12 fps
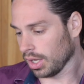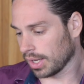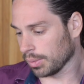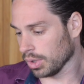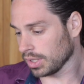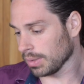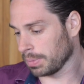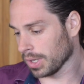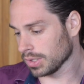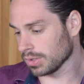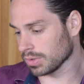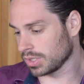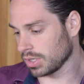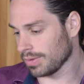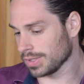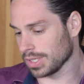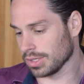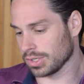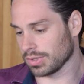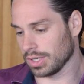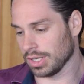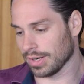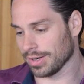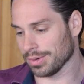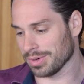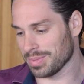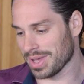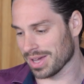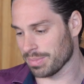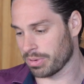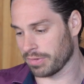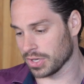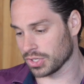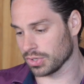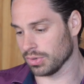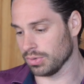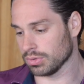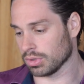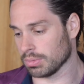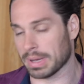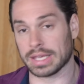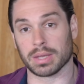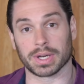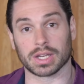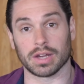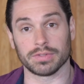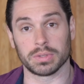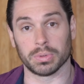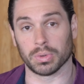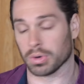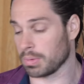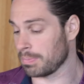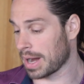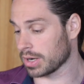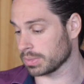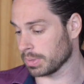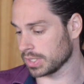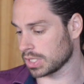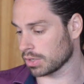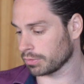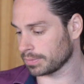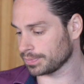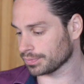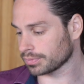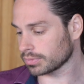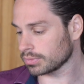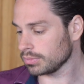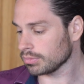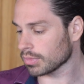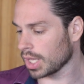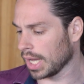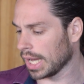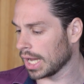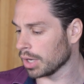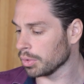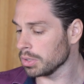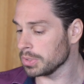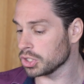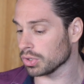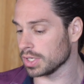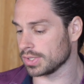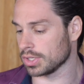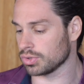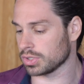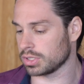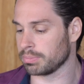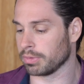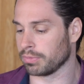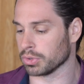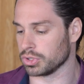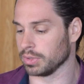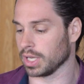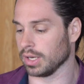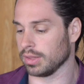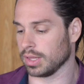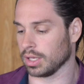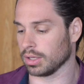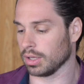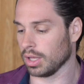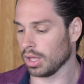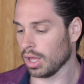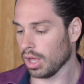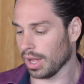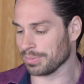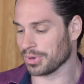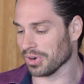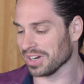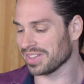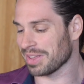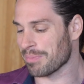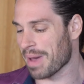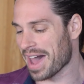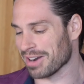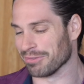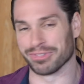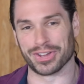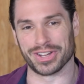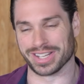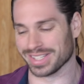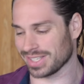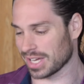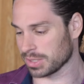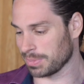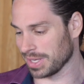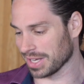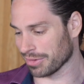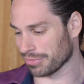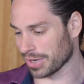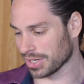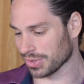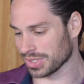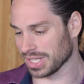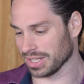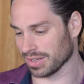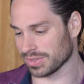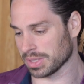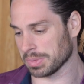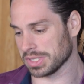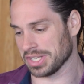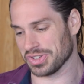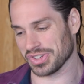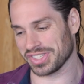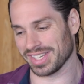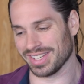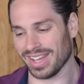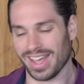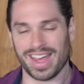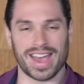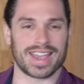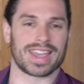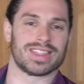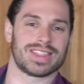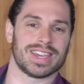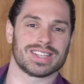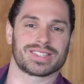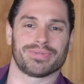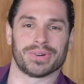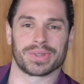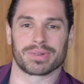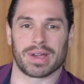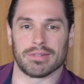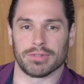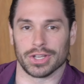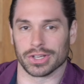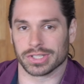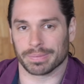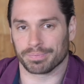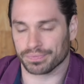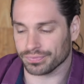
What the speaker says: I work in personal service industry and I don't want to be unprofessional or make him uncomfortable or embarrass myself. I want to be sure he's interested before doing anything. I'm chronically bad at flirting / being upfront or telling if someone's interested. Again, thanks for the great videos.